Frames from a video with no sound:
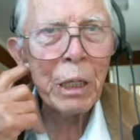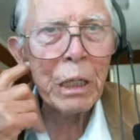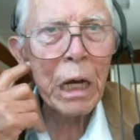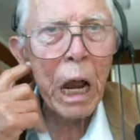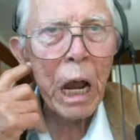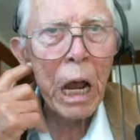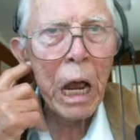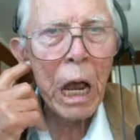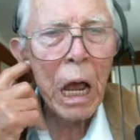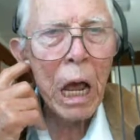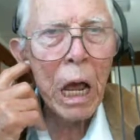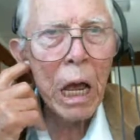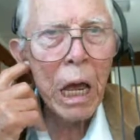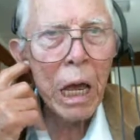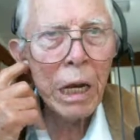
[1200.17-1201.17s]
it,
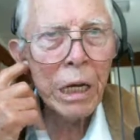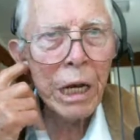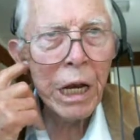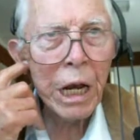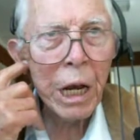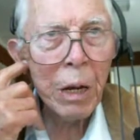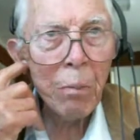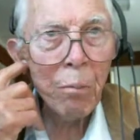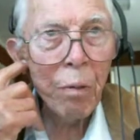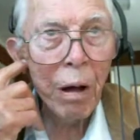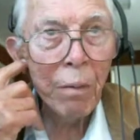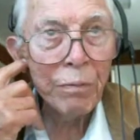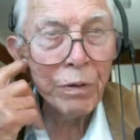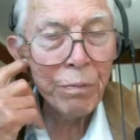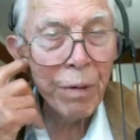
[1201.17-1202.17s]
and then it
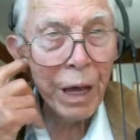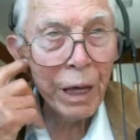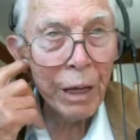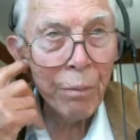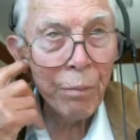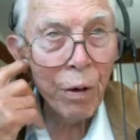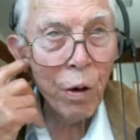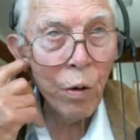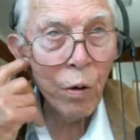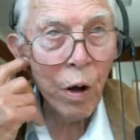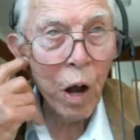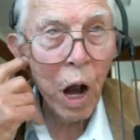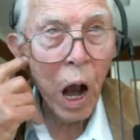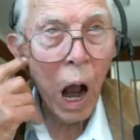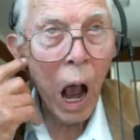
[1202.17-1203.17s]
pops back upon
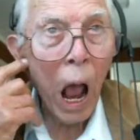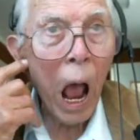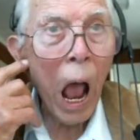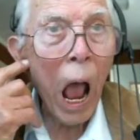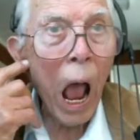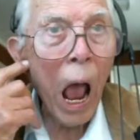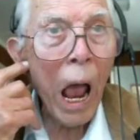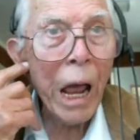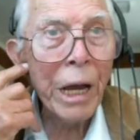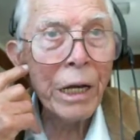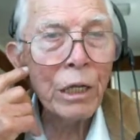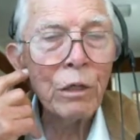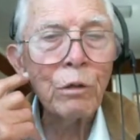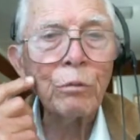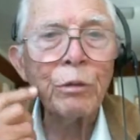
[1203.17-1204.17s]
there, and
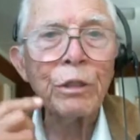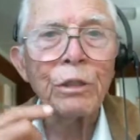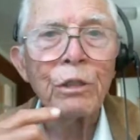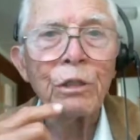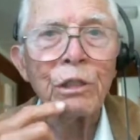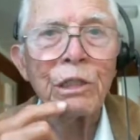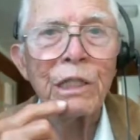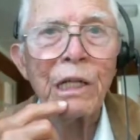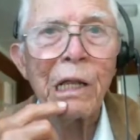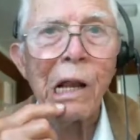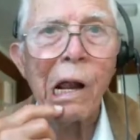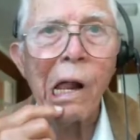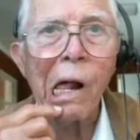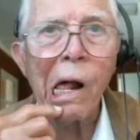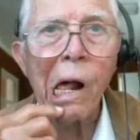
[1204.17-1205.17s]
you open your
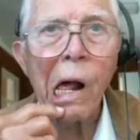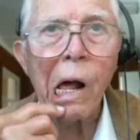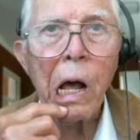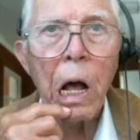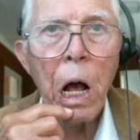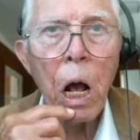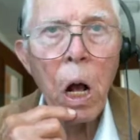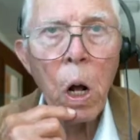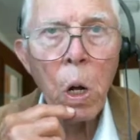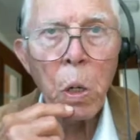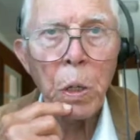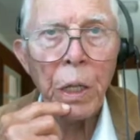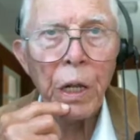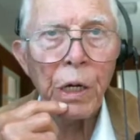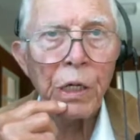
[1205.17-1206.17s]
ceiling. Oh,
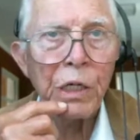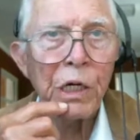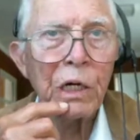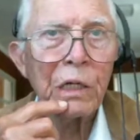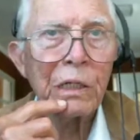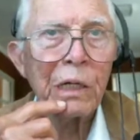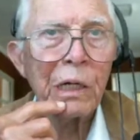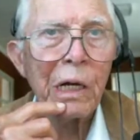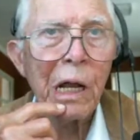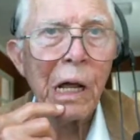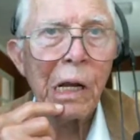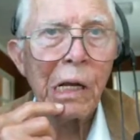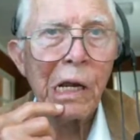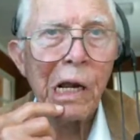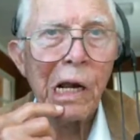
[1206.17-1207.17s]
that jaw
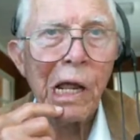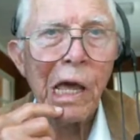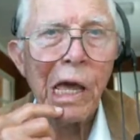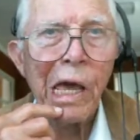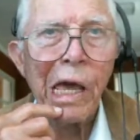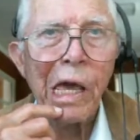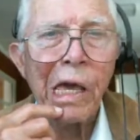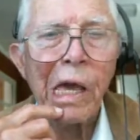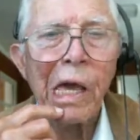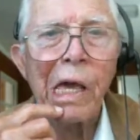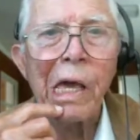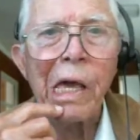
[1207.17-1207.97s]
sometimes it'll hang,